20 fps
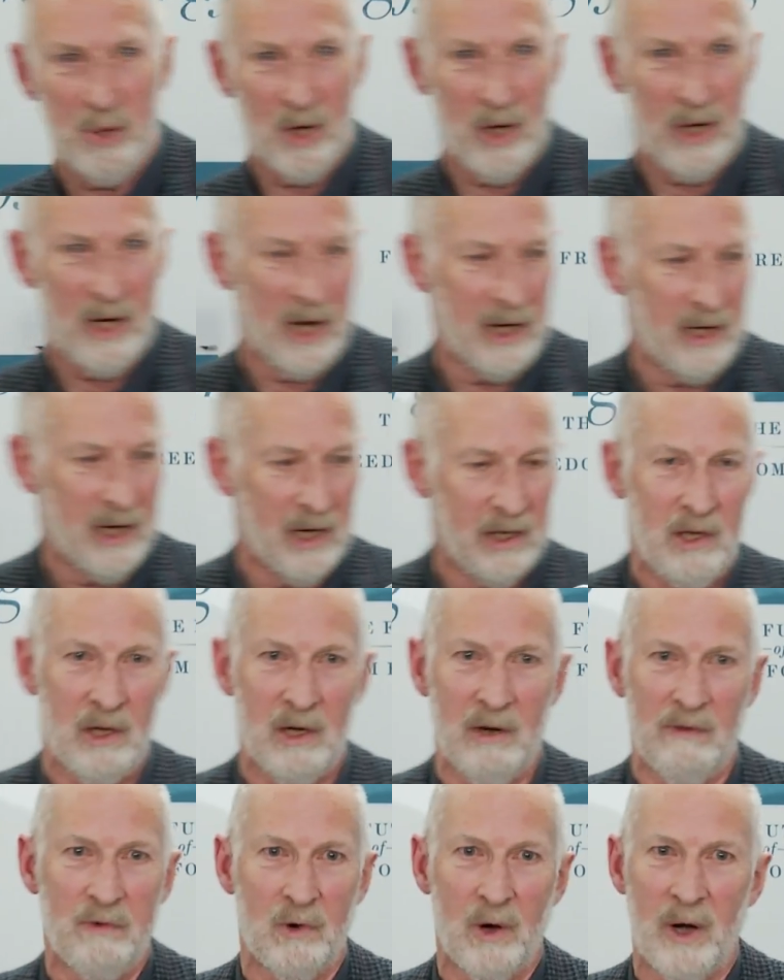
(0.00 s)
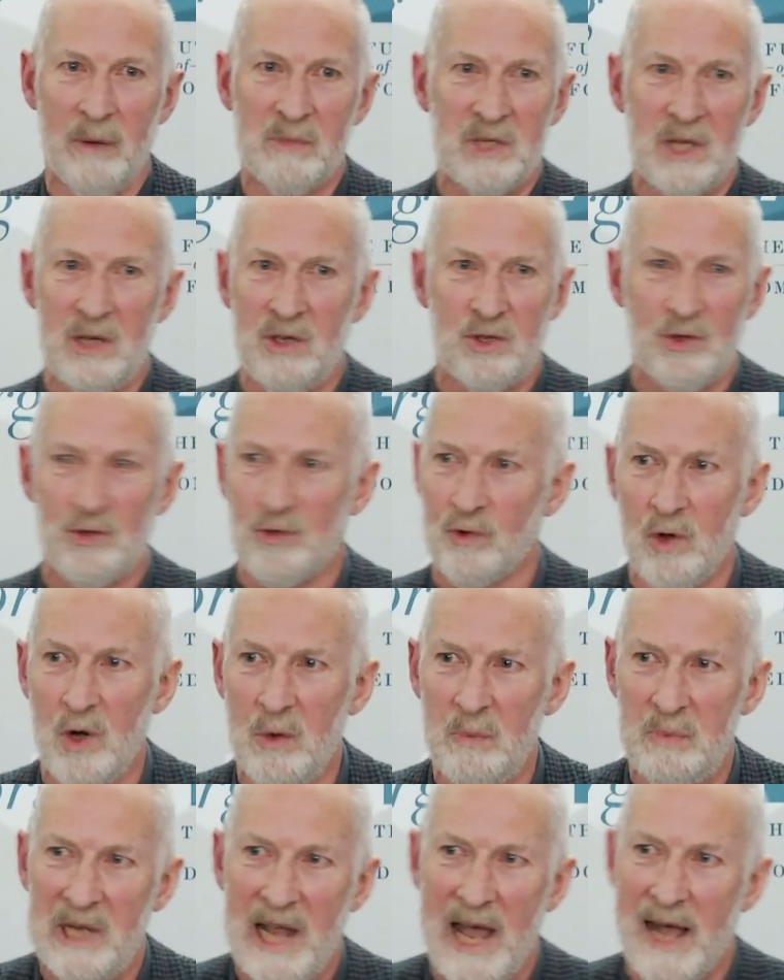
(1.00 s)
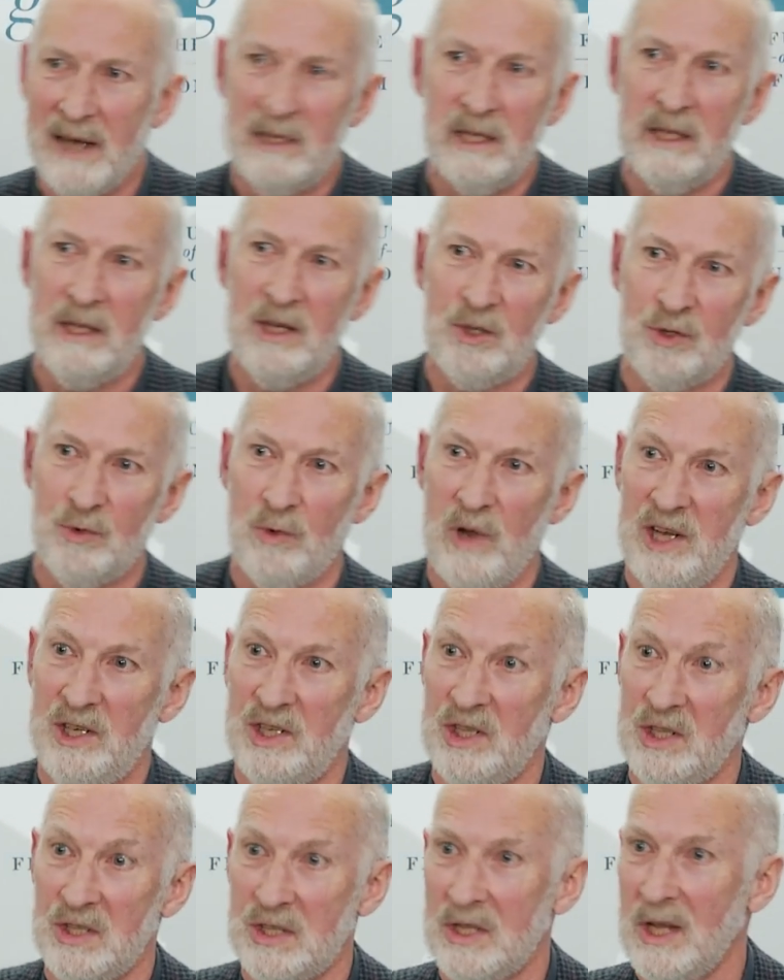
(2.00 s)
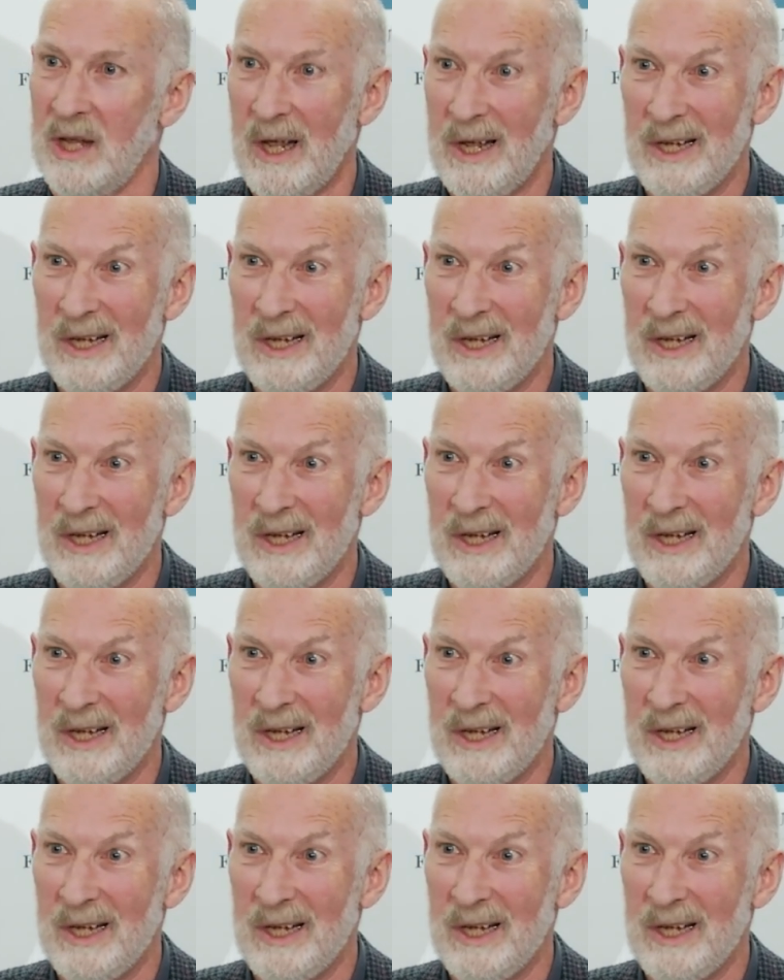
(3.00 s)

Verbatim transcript: put on their uniforms and trooped out to the trenches